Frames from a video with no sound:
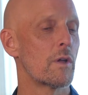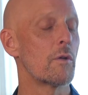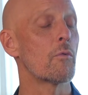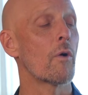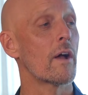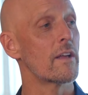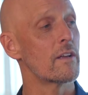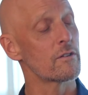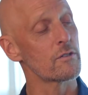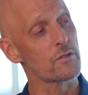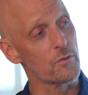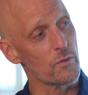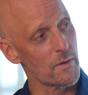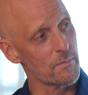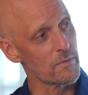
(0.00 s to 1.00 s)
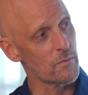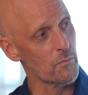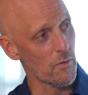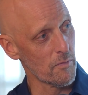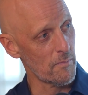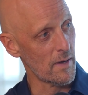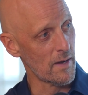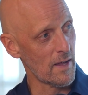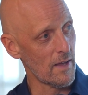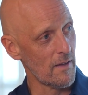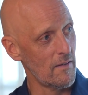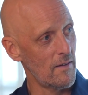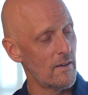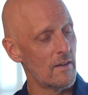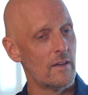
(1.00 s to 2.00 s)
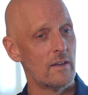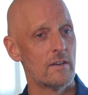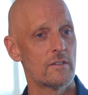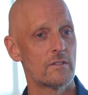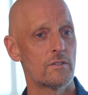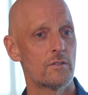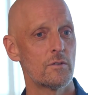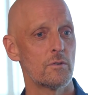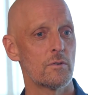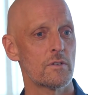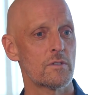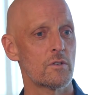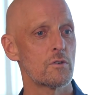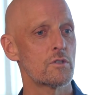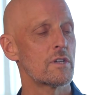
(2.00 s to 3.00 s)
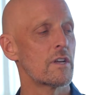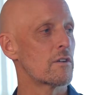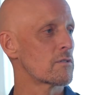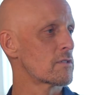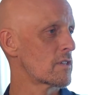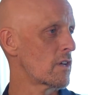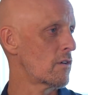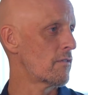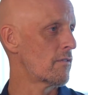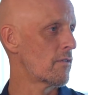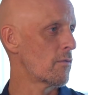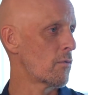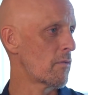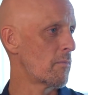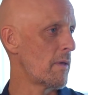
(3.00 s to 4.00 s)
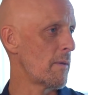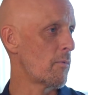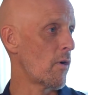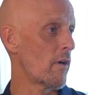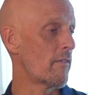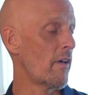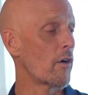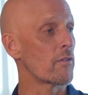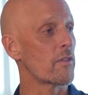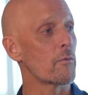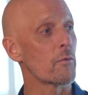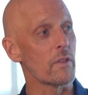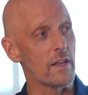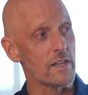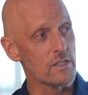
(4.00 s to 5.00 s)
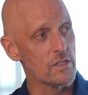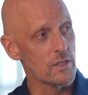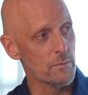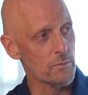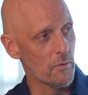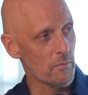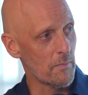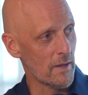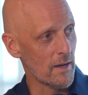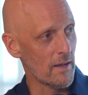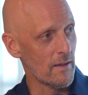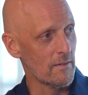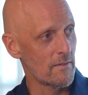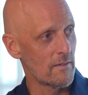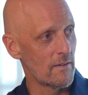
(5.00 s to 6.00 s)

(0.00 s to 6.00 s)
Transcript: rewrite your script with money, to associate yourself with people who have healthy relationships with money.